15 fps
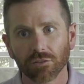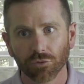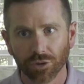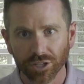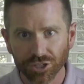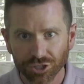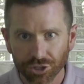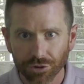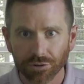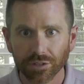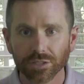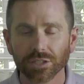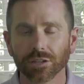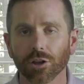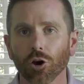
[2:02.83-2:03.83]
of
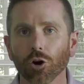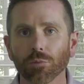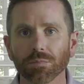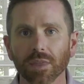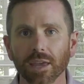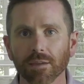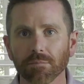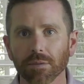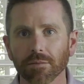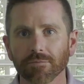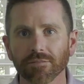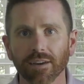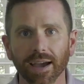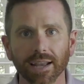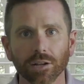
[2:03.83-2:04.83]
reassurance and hope, they have
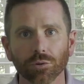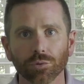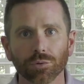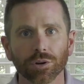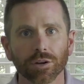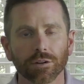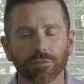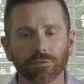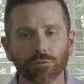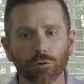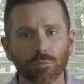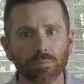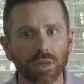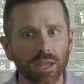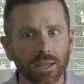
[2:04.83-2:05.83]
been vital
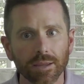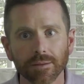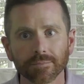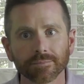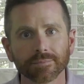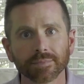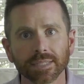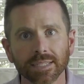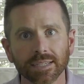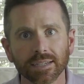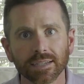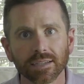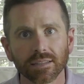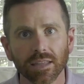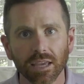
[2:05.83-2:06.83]
for me.
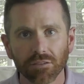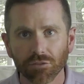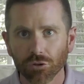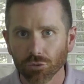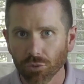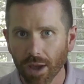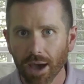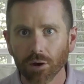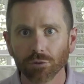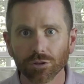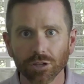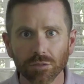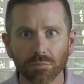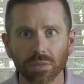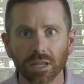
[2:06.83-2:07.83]
They have
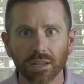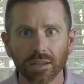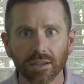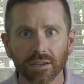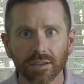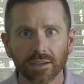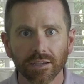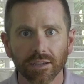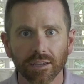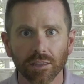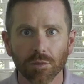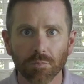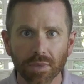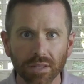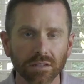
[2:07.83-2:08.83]
grounded me
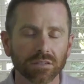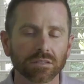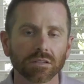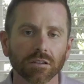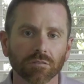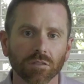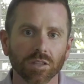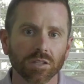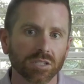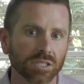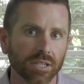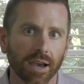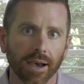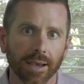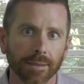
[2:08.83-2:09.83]
in the midst of
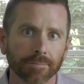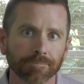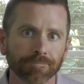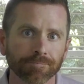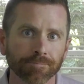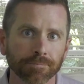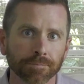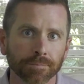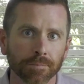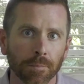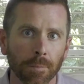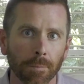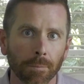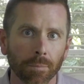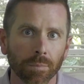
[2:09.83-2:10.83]
this time.
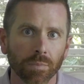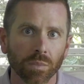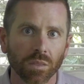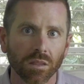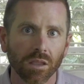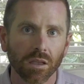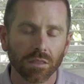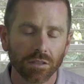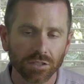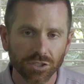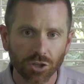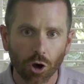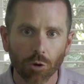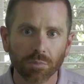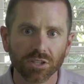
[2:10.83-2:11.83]
The
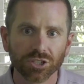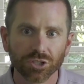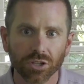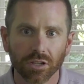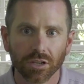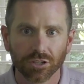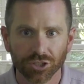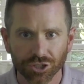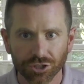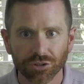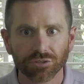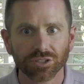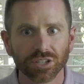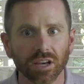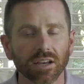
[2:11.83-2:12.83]
psalmist
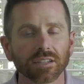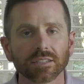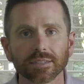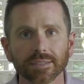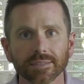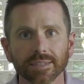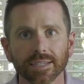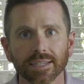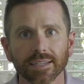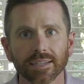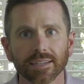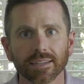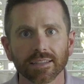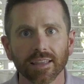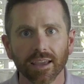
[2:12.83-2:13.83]
assures us
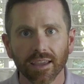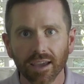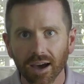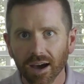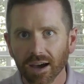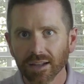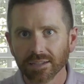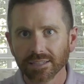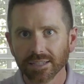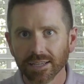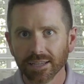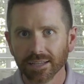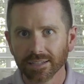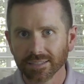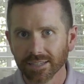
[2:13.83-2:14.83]
that God
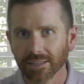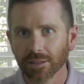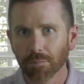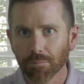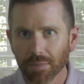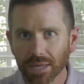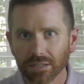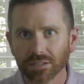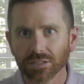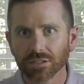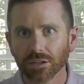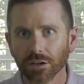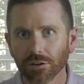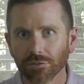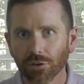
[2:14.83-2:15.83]
is in the
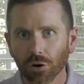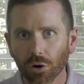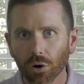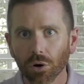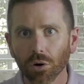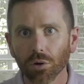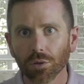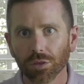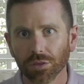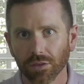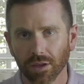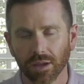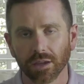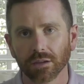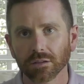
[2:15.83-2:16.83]
midst of all
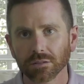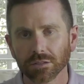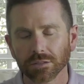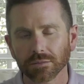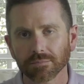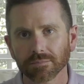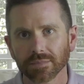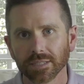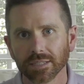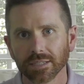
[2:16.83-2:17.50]
things.